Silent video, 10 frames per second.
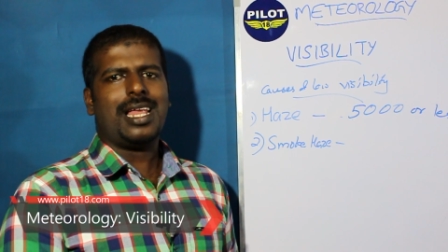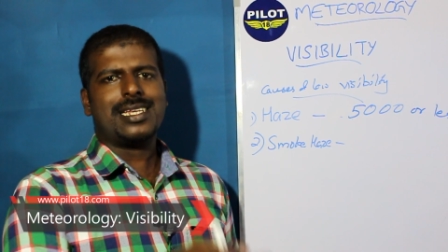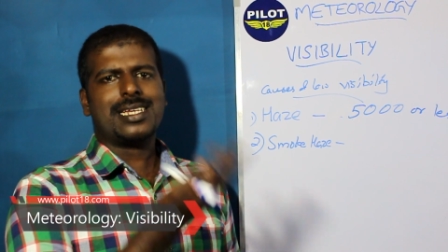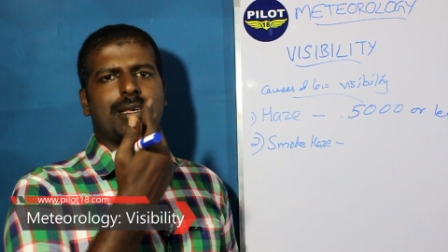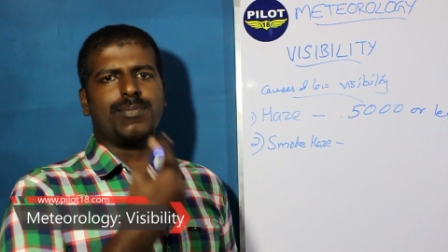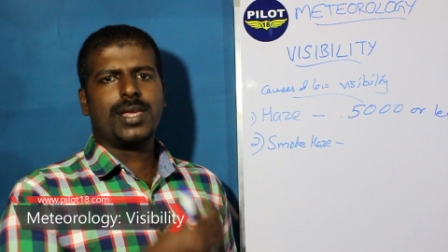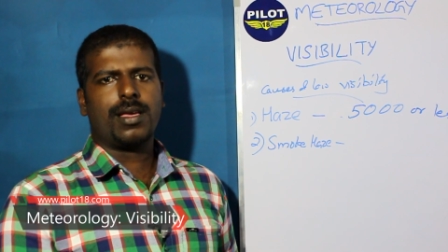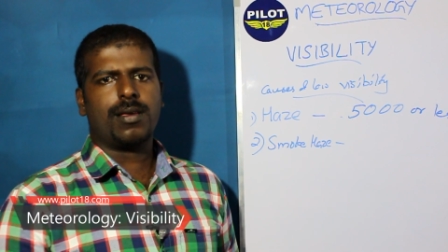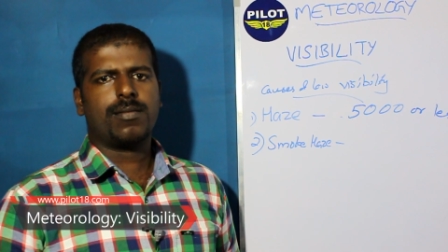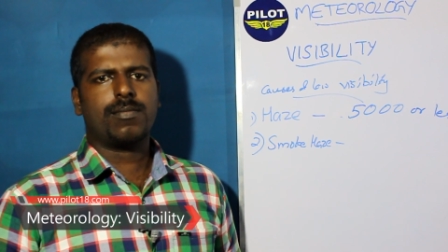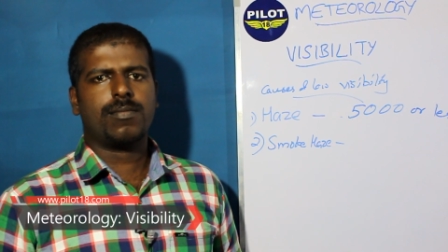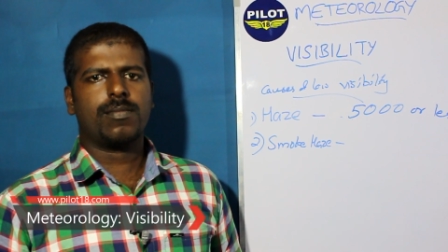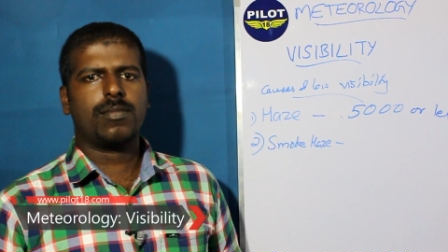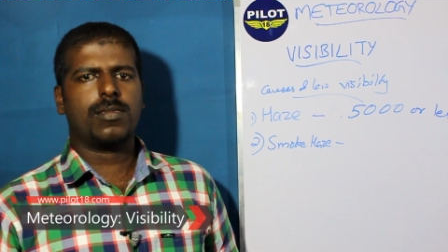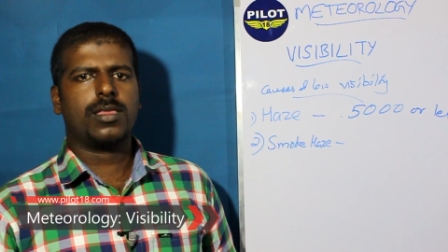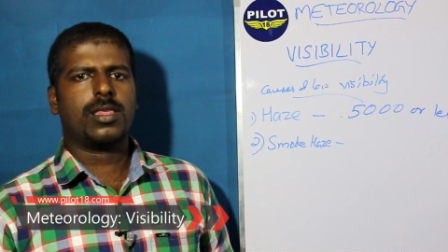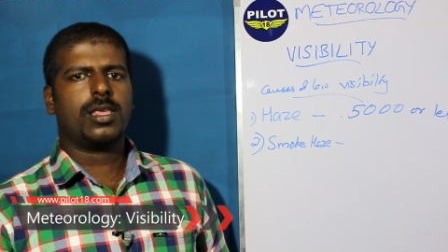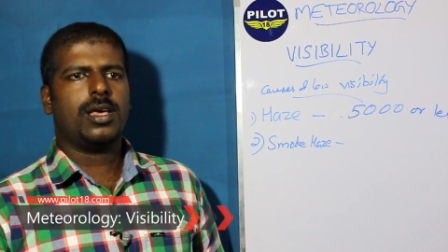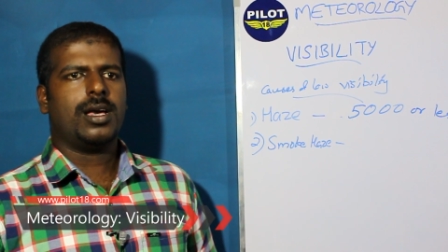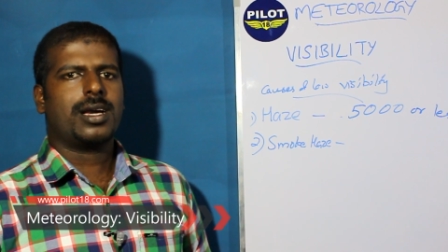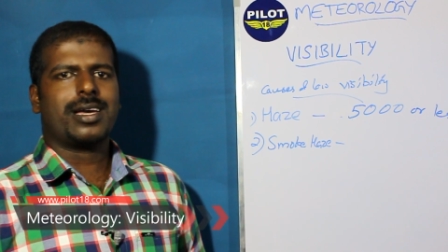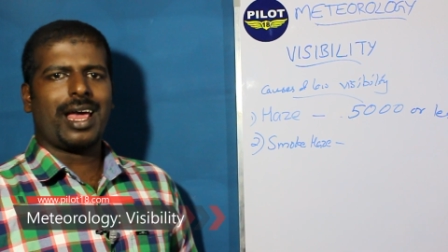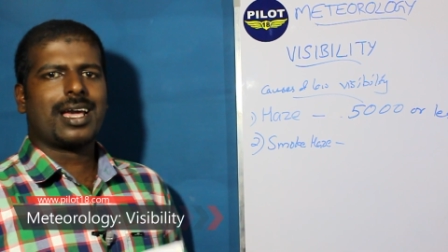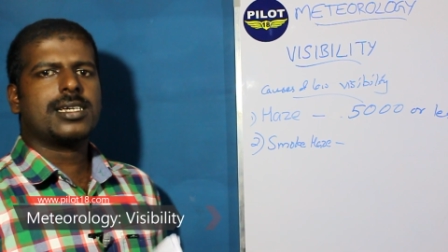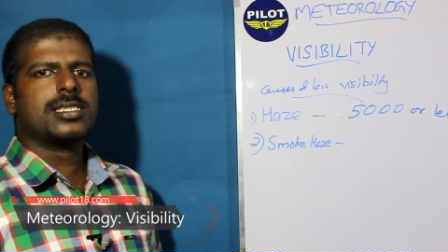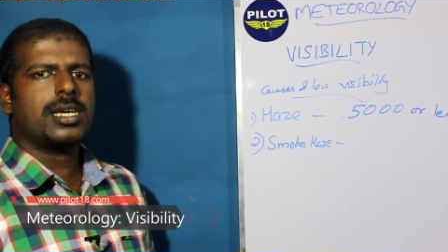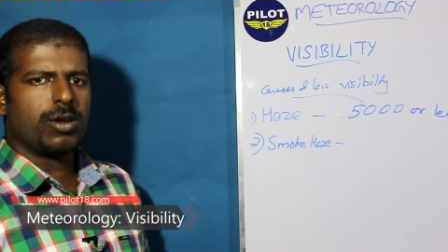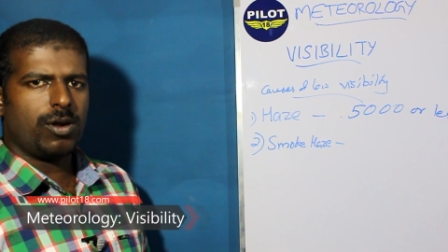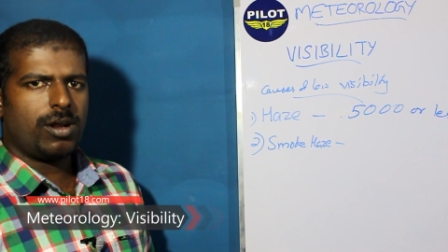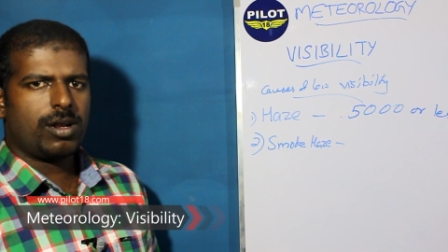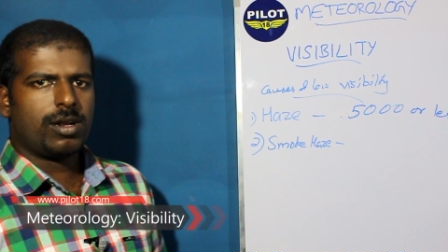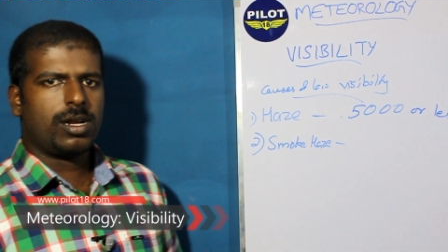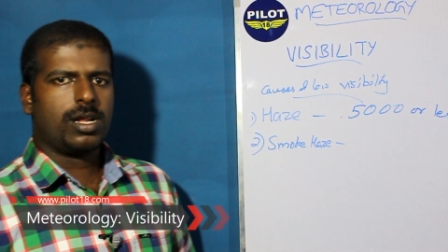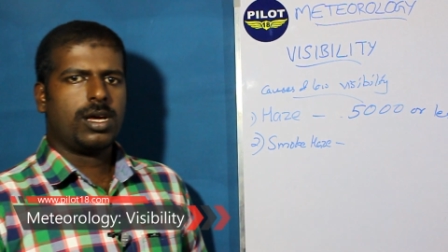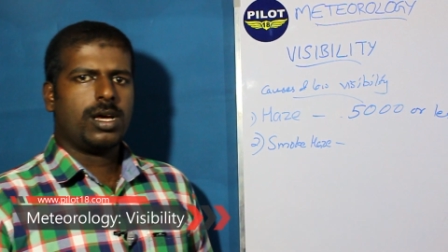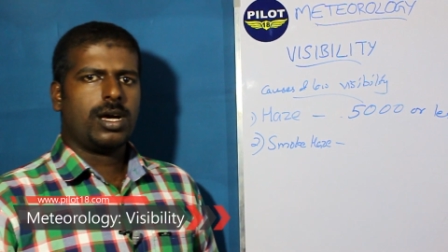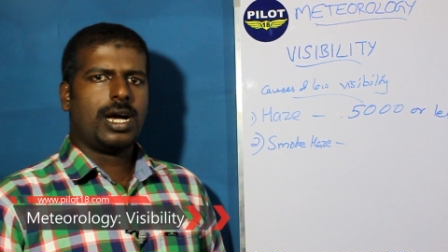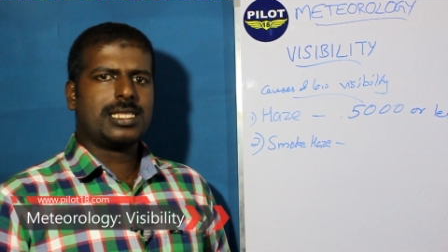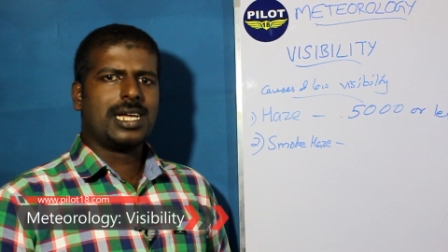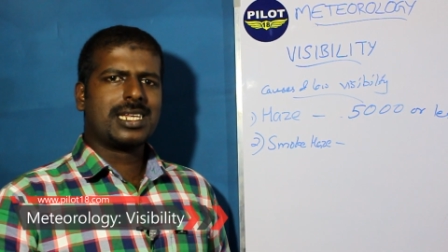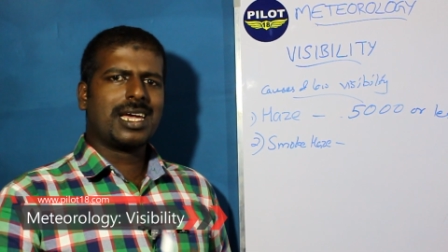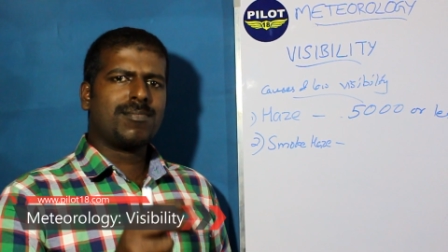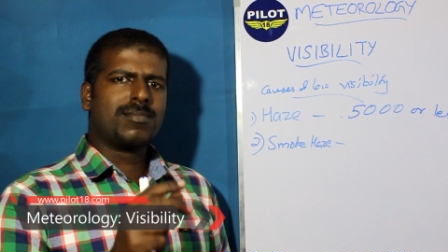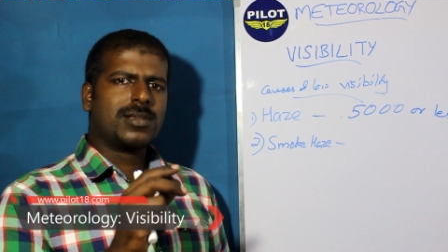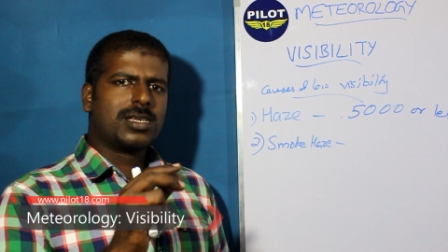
lighting something crackers and all at that time